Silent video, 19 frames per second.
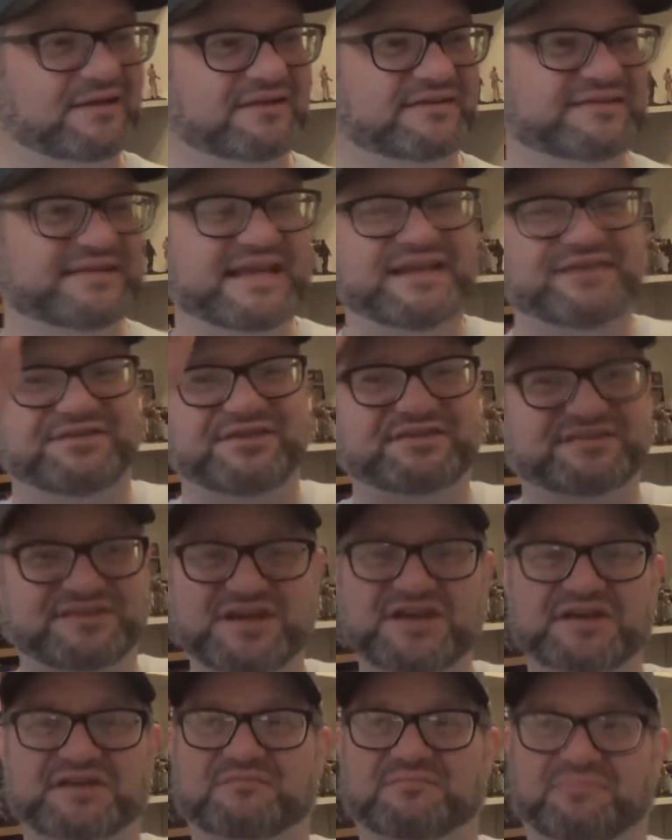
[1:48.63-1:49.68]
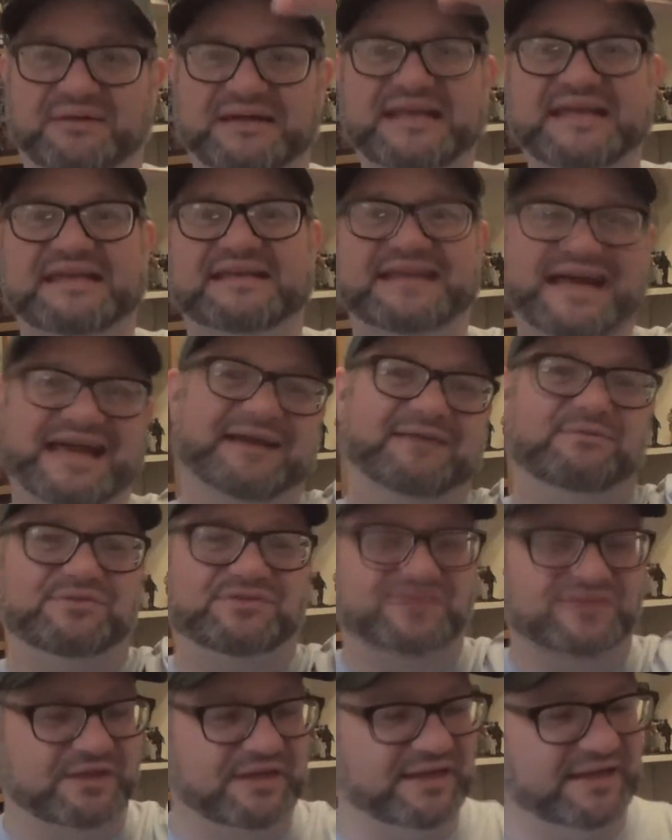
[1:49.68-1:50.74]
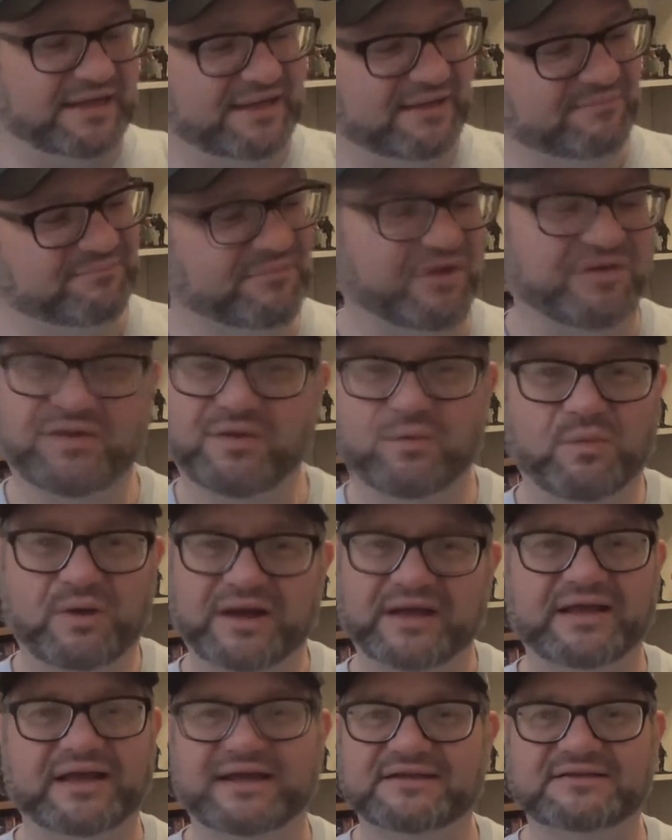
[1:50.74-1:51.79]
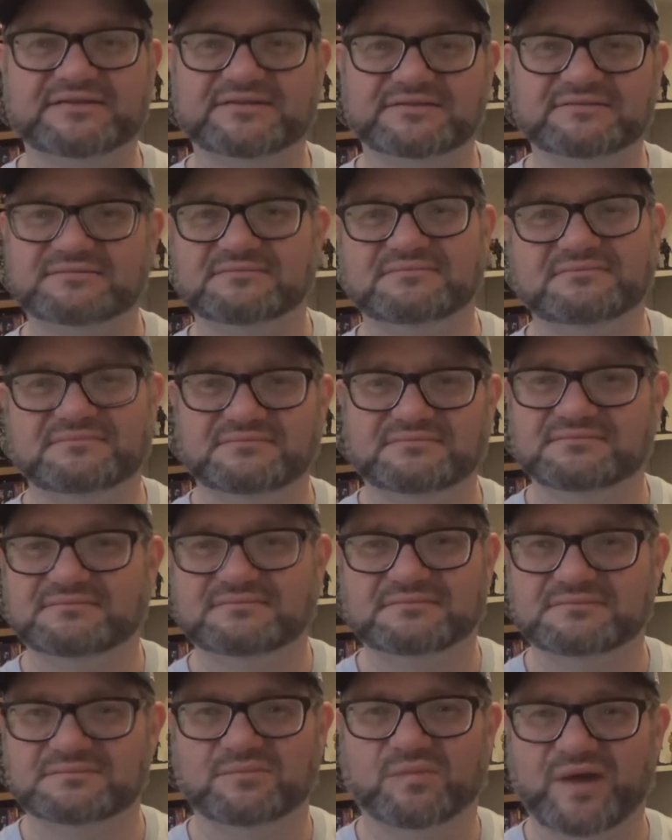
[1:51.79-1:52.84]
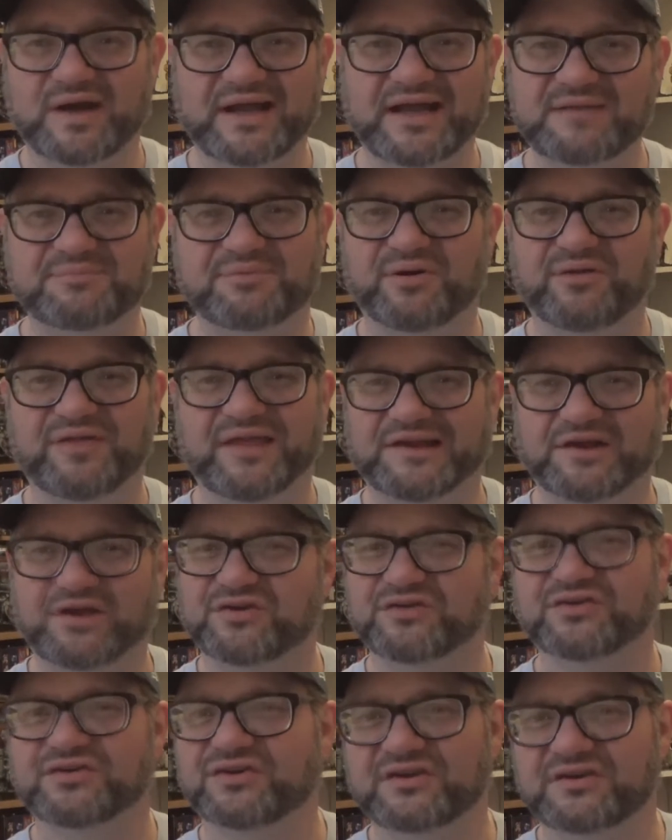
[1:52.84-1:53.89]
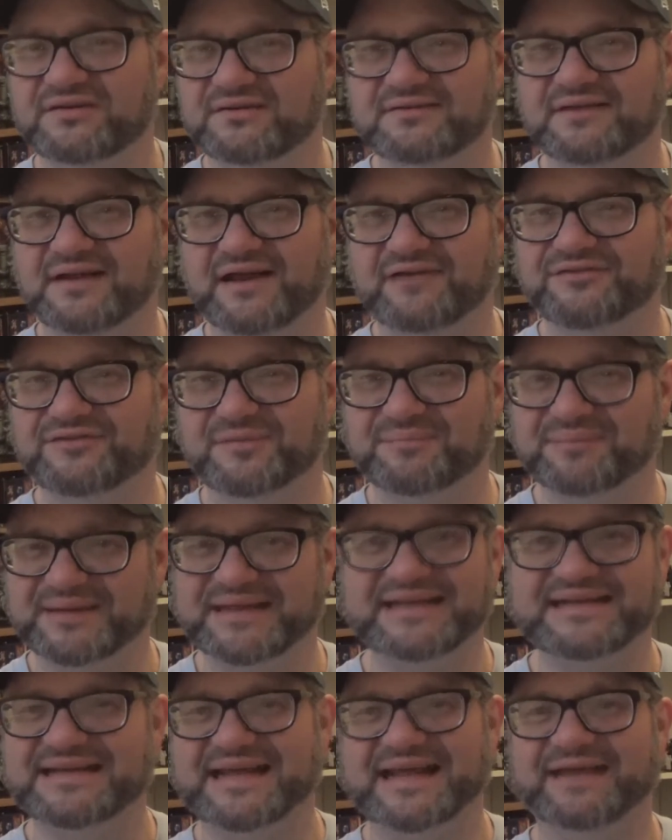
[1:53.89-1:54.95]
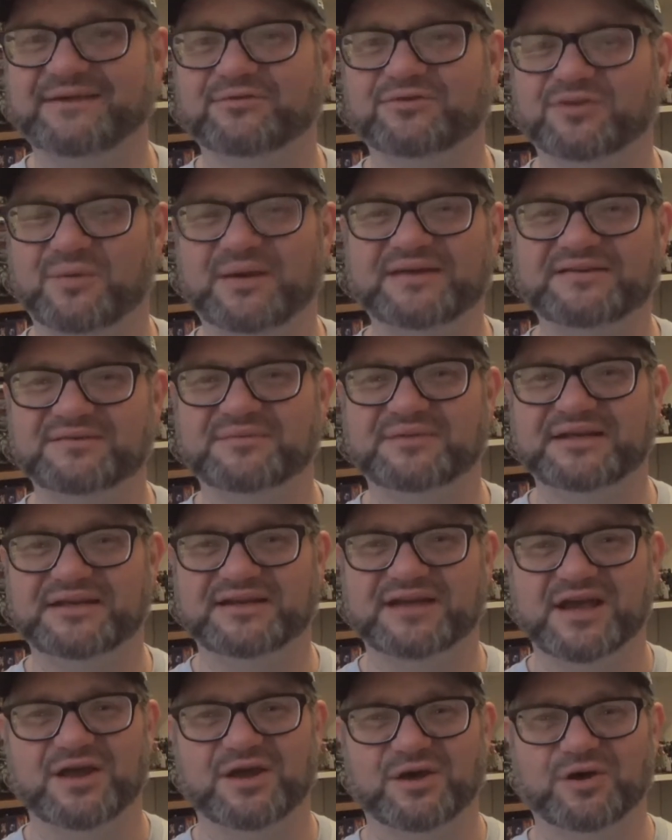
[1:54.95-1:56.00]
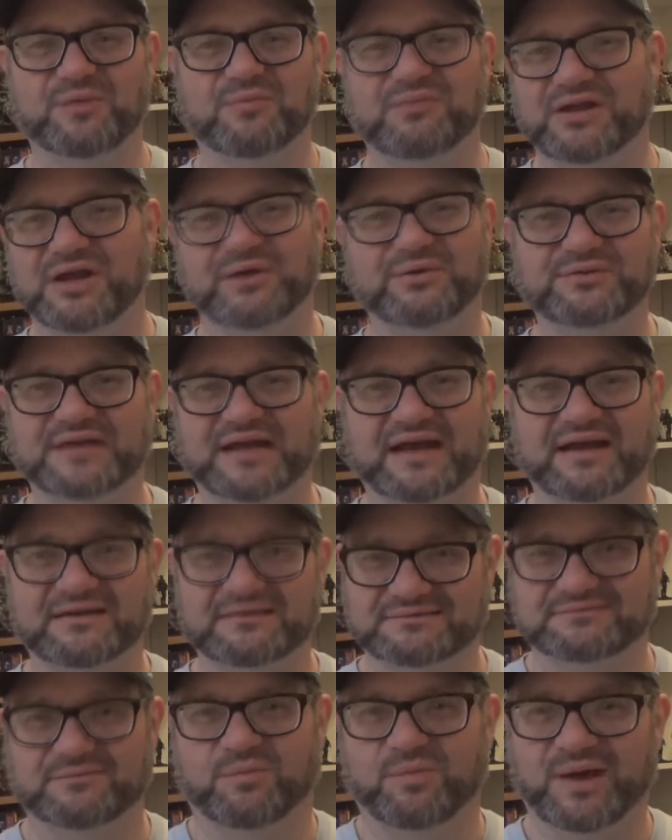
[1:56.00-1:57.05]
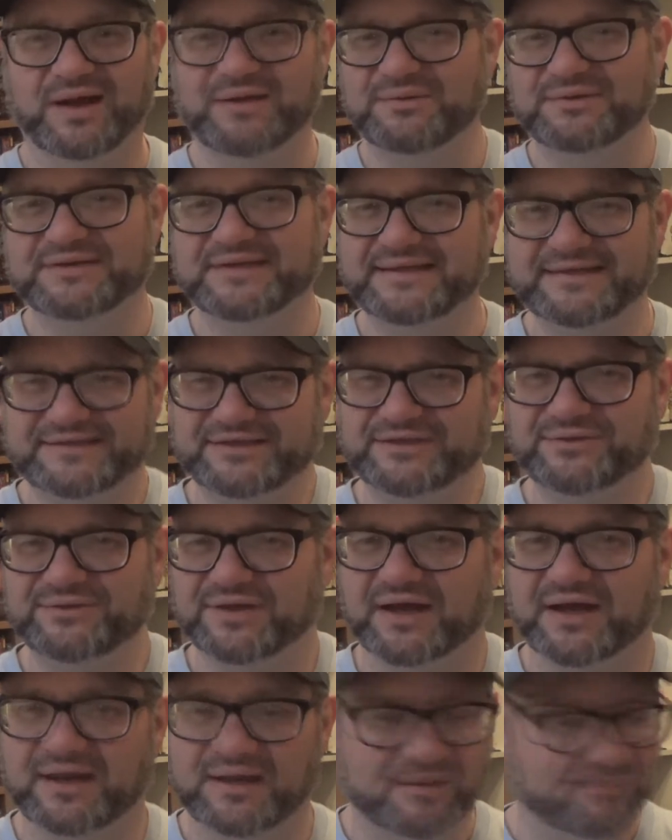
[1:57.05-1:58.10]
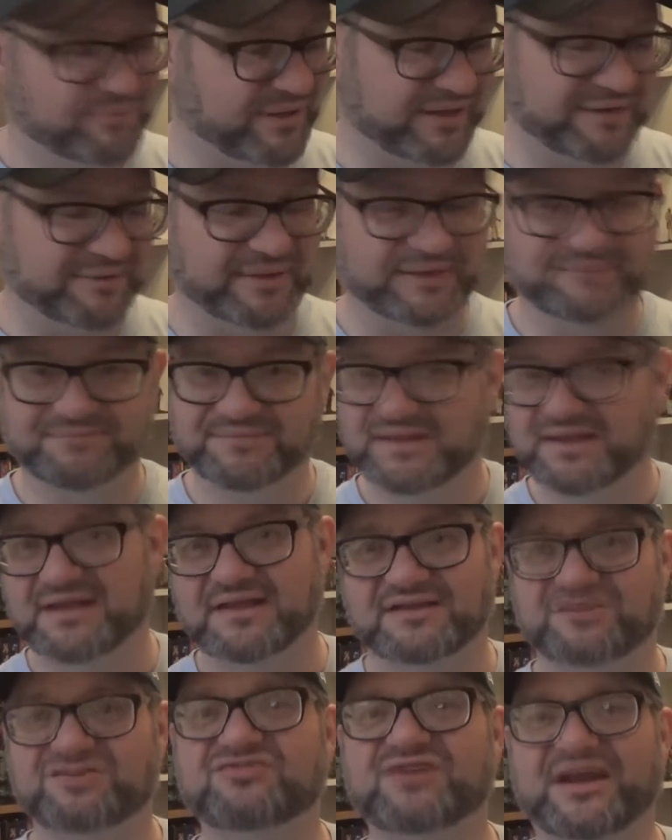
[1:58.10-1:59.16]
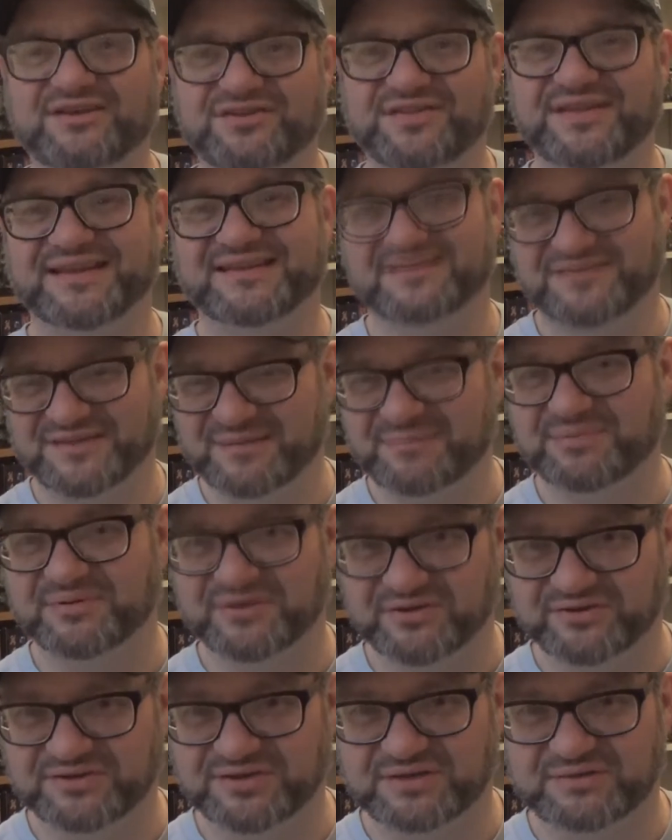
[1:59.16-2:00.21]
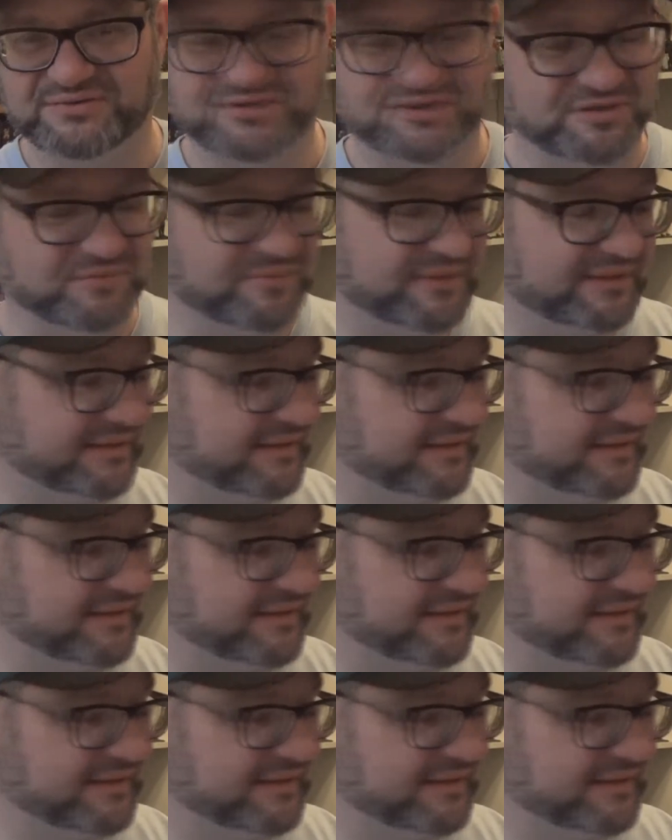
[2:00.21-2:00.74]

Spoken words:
See this nerd bleed out. Although why I'd put that on after bleeding out, or why somebody had upload that. Why would they do that? But anyway, stranger things have happened on YouTube.